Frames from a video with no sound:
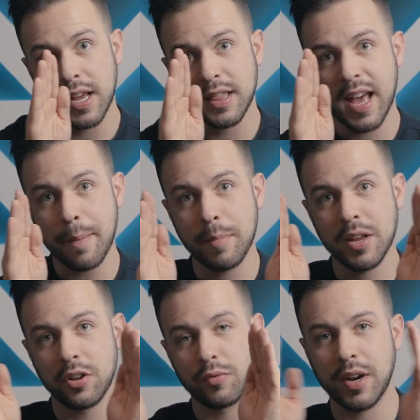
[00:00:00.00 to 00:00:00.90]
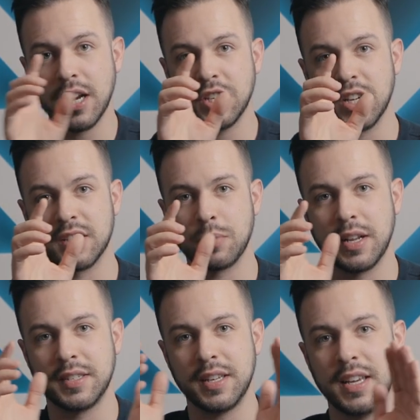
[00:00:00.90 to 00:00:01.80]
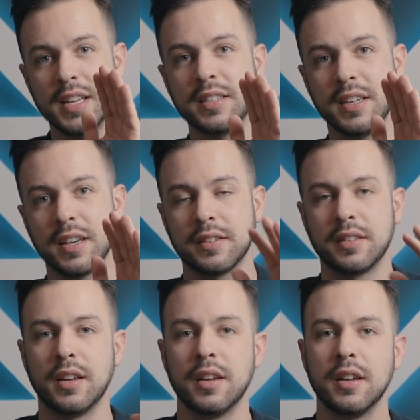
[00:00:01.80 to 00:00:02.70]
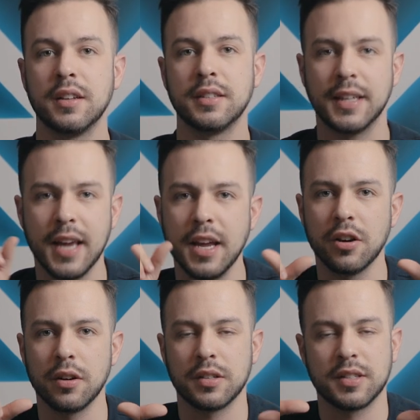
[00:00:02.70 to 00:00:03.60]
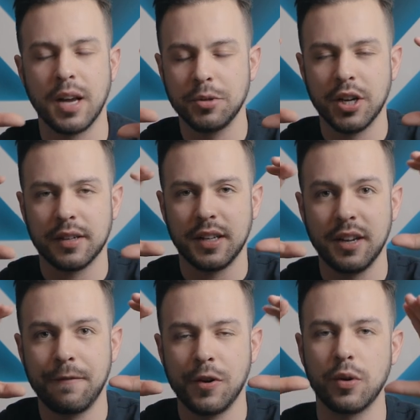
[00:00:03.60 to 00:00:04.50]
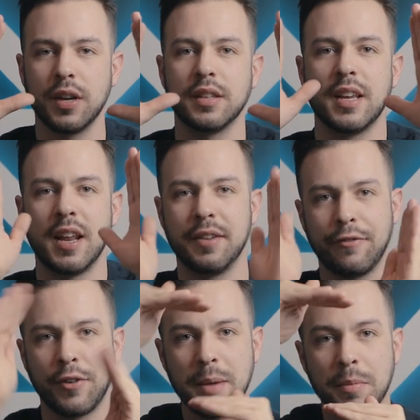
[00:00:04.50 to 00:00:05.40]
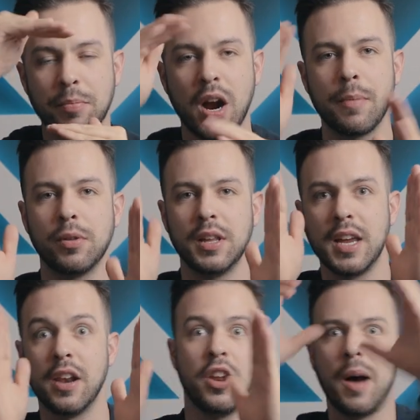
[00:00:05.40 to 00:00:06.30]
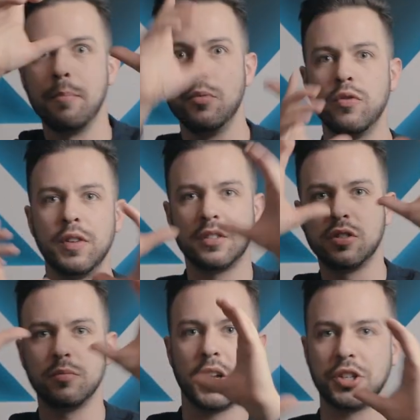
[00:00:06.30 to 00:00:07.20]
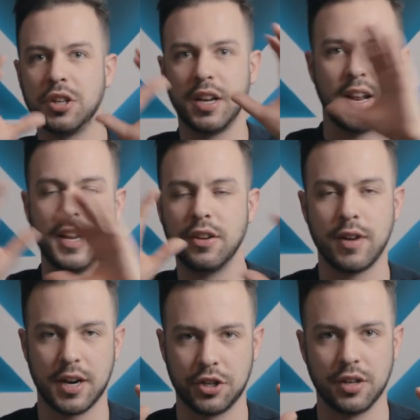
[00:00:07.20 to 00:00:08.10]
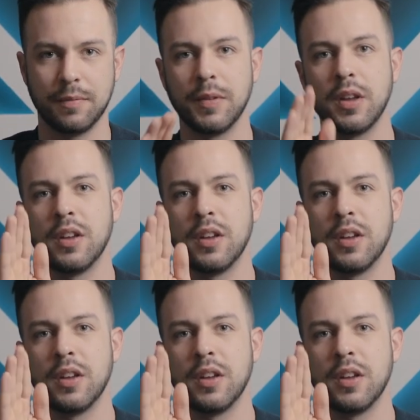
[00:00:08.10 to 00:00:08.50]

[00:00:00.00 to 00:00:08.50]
in that middle range is when it's easiest to get your subject in focus and framed properly and not moving too much in any direction.